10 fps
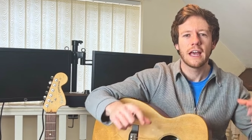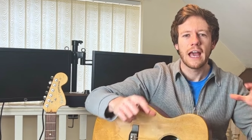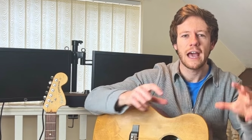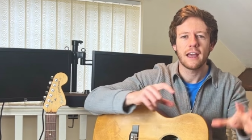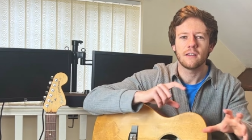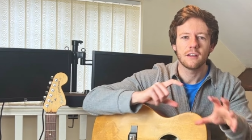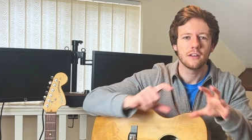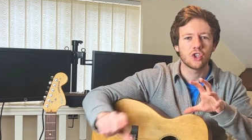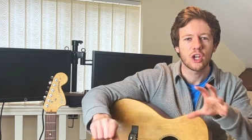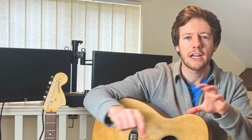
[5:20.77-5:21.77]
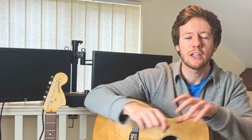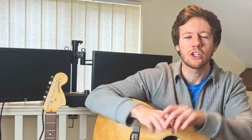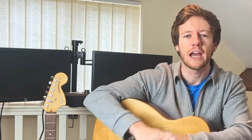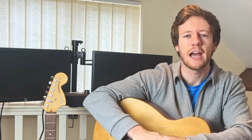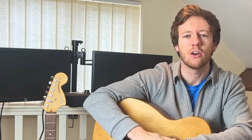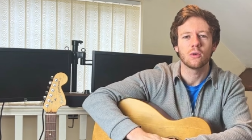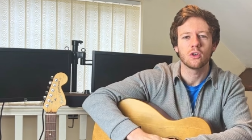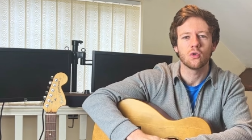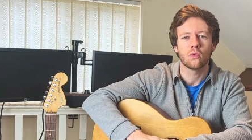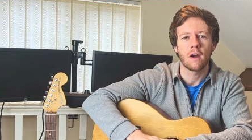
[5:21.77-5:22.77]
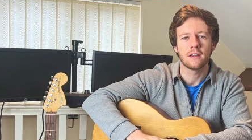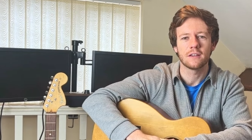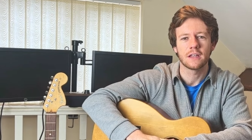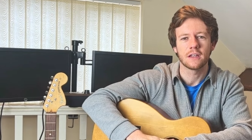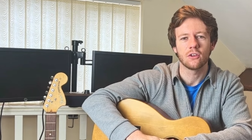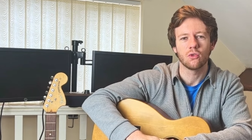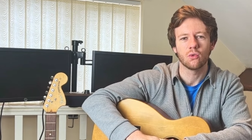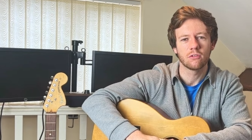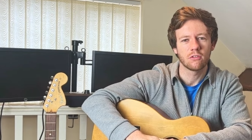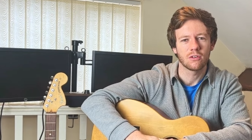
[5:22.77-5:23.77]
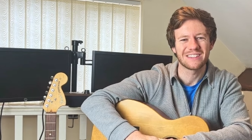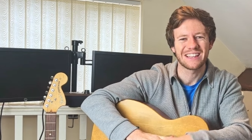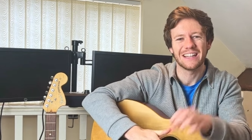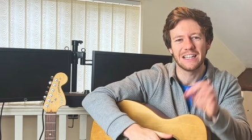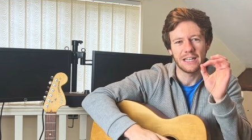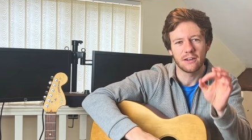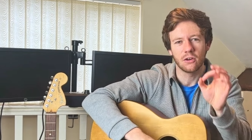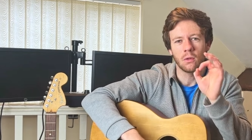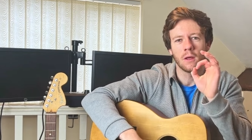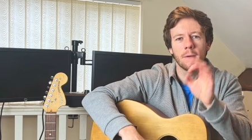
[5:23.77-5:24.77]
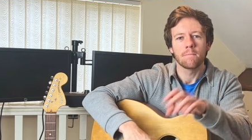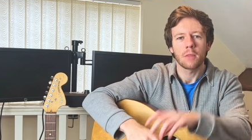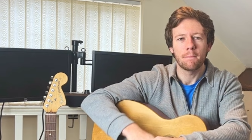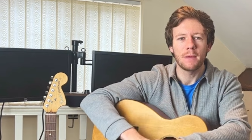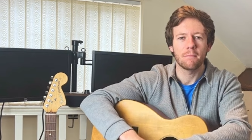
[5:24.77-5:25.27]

and change how you're writing your songs that little bit.